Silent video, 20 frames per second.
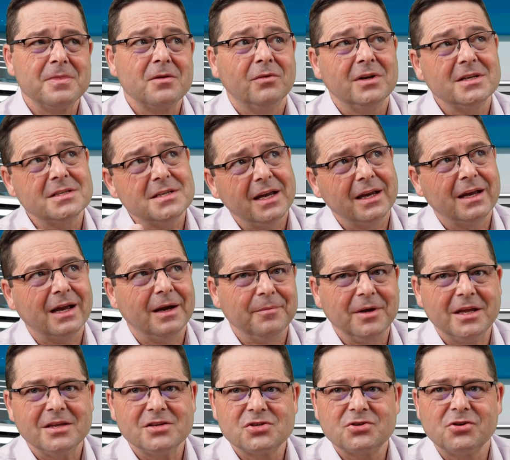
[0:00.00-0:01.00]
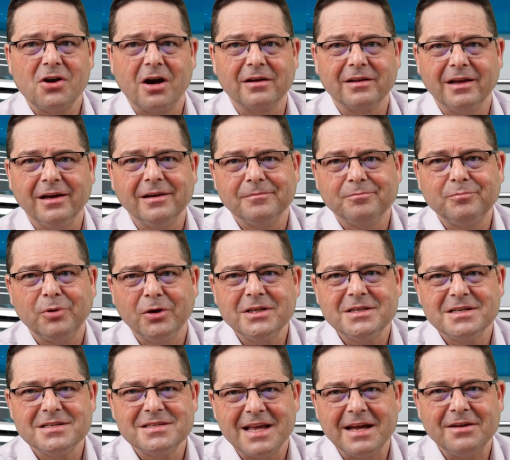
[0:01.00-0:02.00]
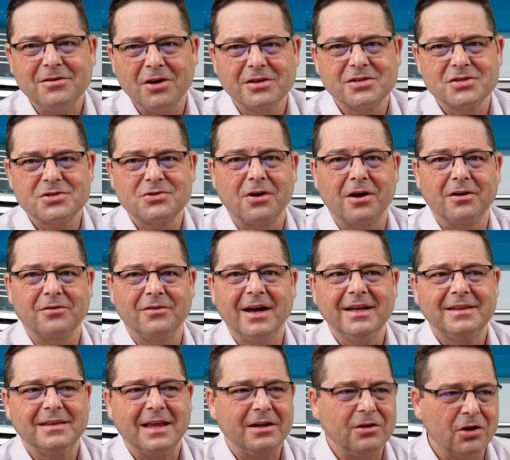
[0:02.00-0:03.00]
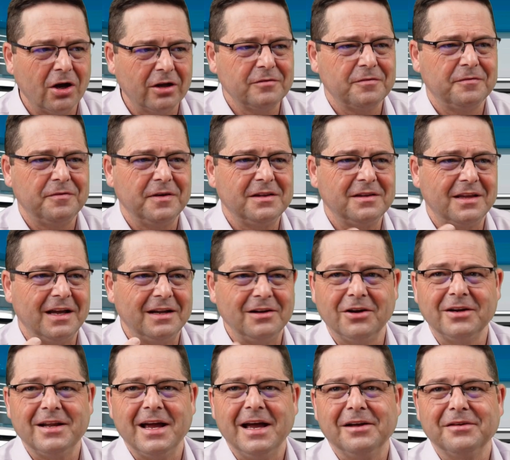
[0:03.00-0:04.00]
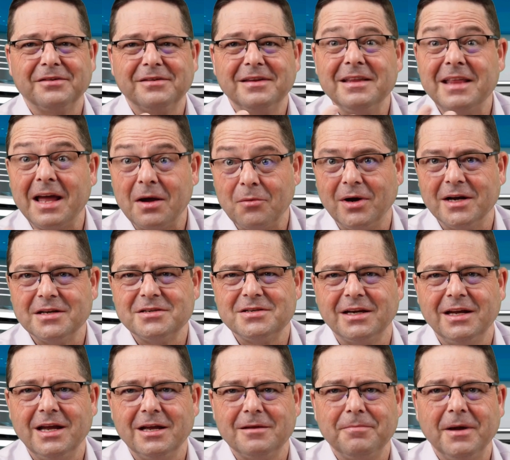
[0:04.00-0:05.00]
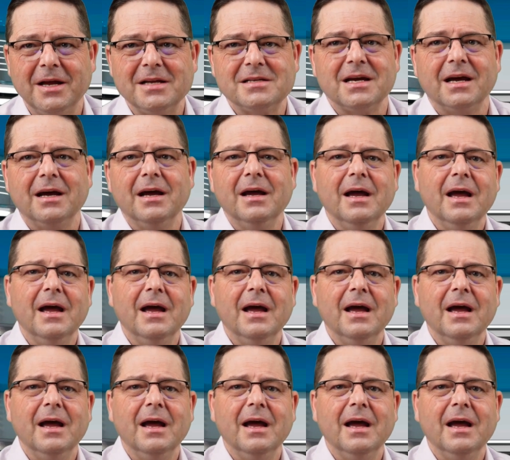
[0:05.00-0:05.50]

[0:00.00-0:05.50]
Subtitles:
When I say come in strong, the point is they're not strong, right? They're not fit, they're not healthy, they want to get better.